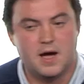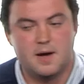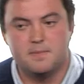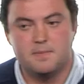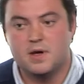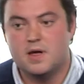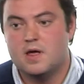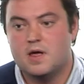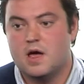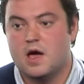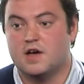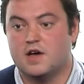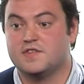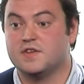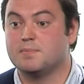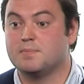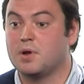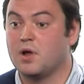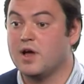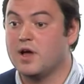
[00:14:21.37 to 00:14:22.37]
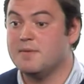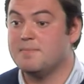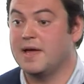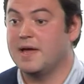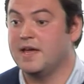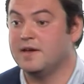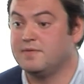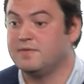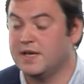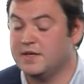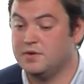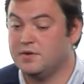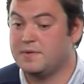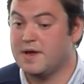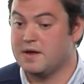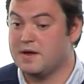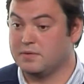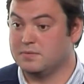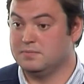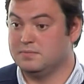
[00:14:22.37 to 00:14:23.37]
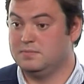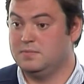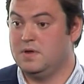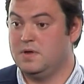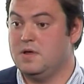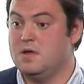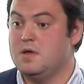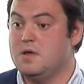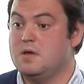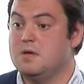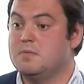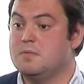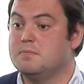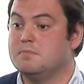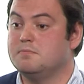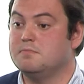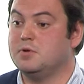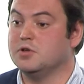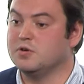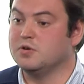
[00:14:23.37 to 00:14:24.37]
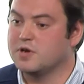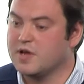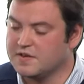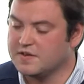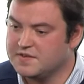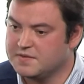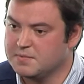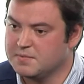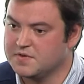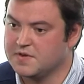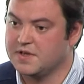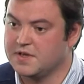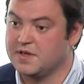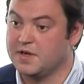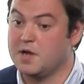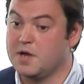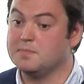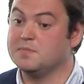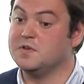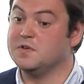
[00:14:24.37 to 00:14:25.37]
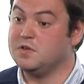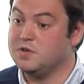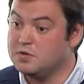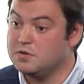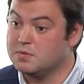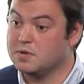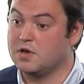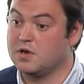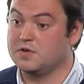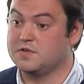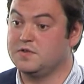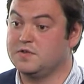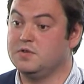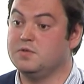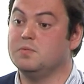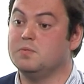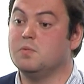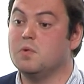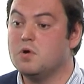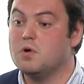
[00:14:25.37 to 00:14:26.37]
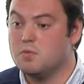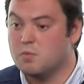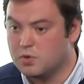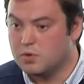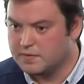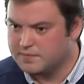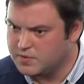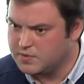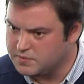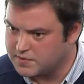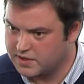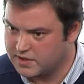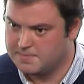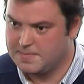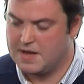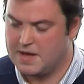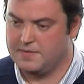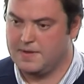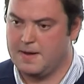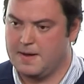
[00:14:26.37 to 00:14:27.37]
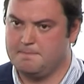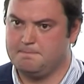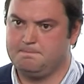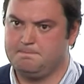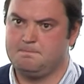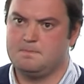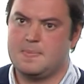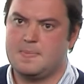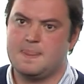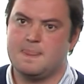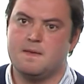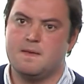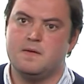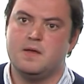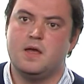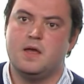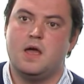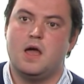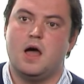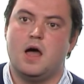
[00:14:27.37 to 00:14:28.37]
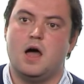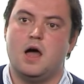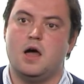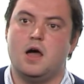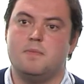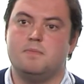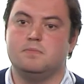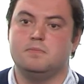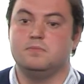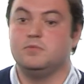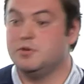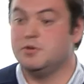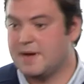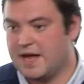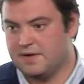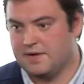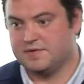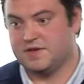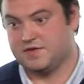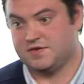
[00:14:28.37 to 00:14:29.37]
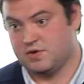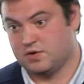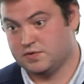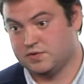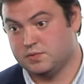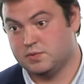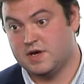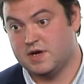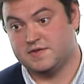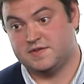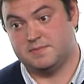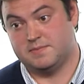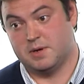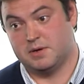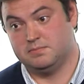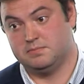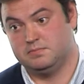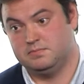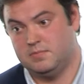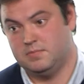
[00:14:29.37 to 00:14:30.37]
A supplier may have let you down, but your customers are going to come to you and ask you, what have you done about that? You may have a disgruntled customer.